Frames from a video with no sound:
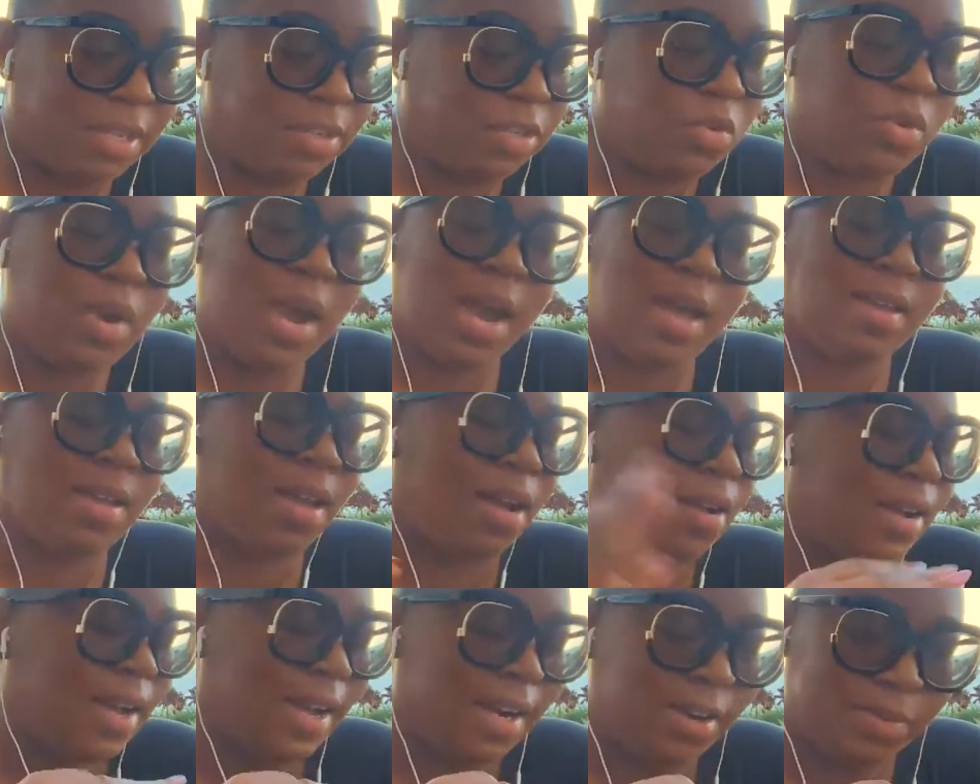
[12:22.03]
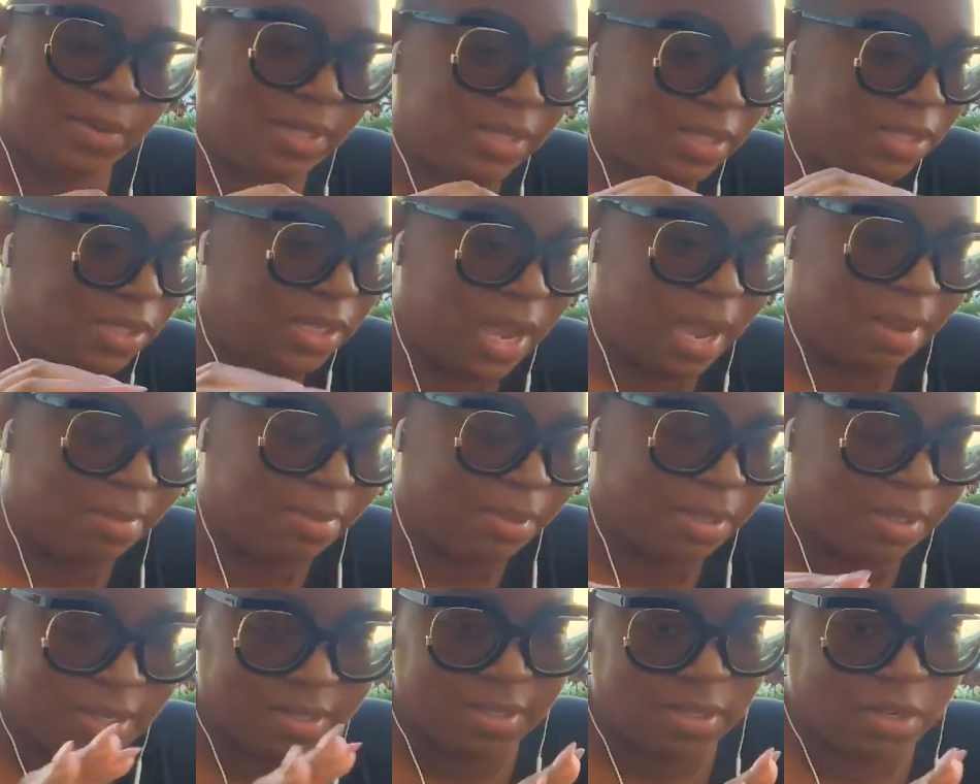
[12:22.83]
And y'all got to read the chapter
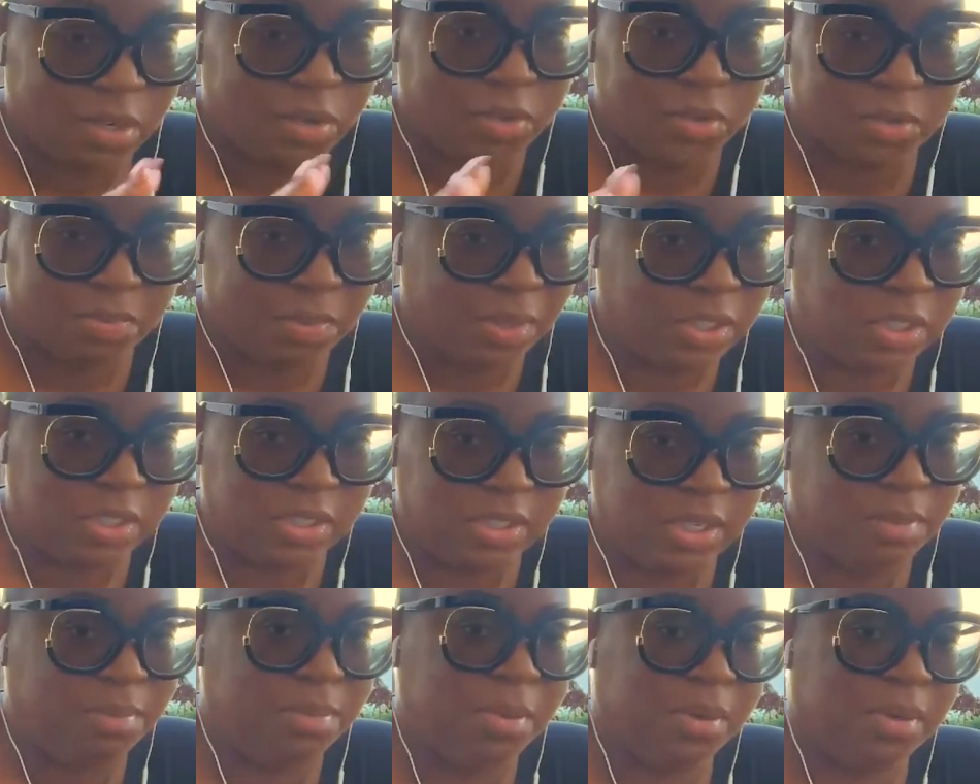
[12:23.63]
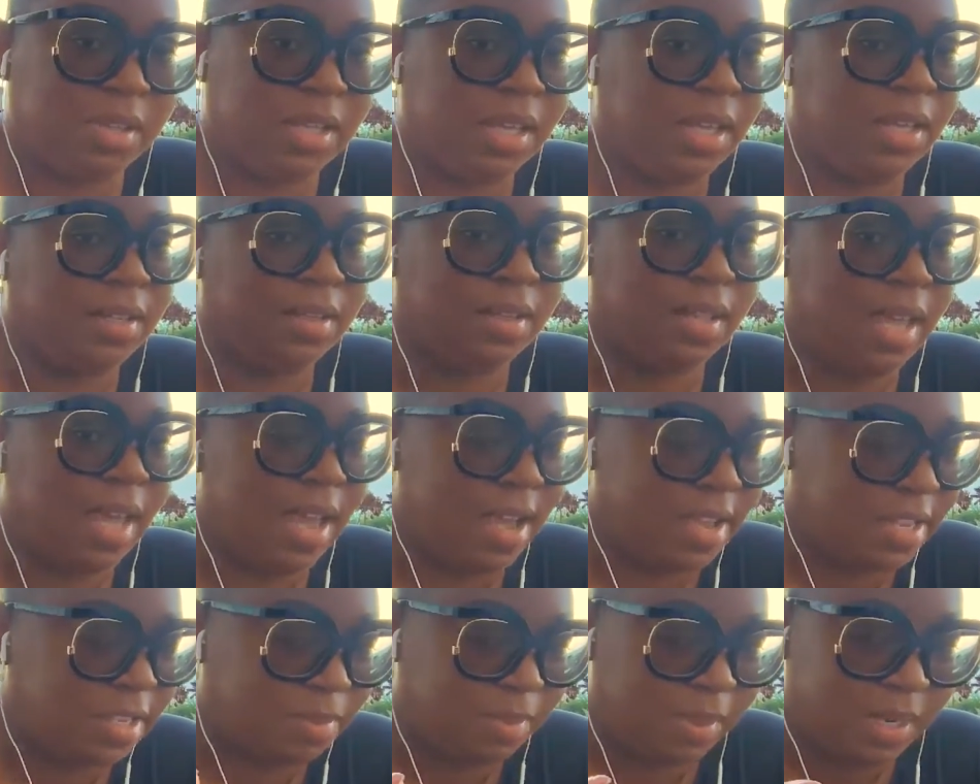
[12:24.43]
because it goes much deeper than the
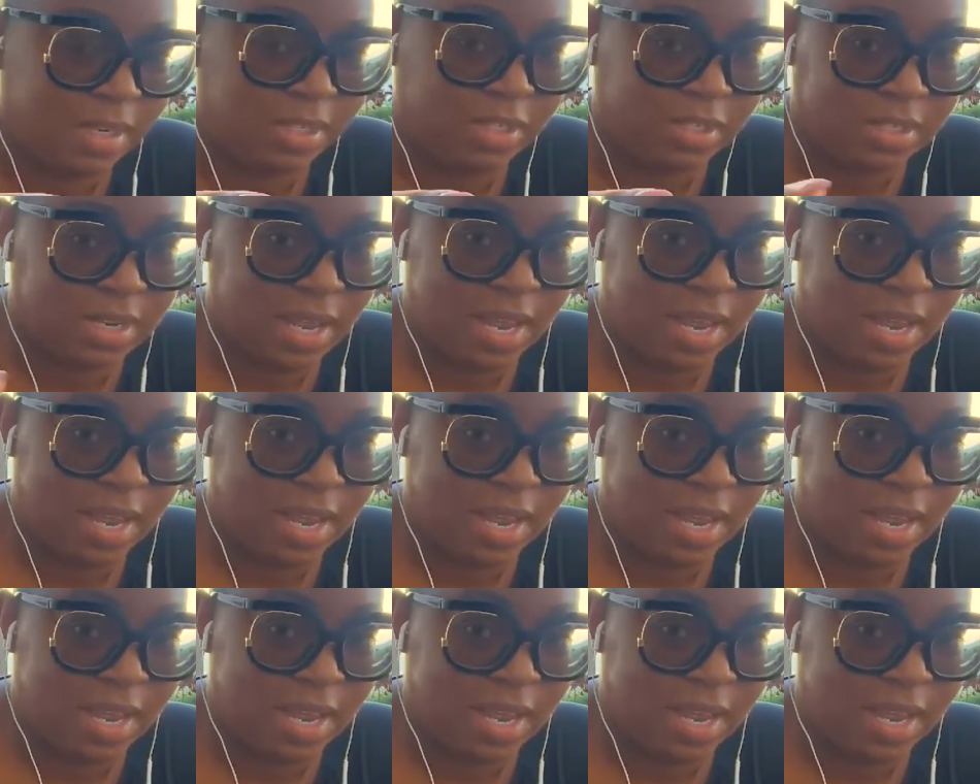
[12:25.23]
explanations.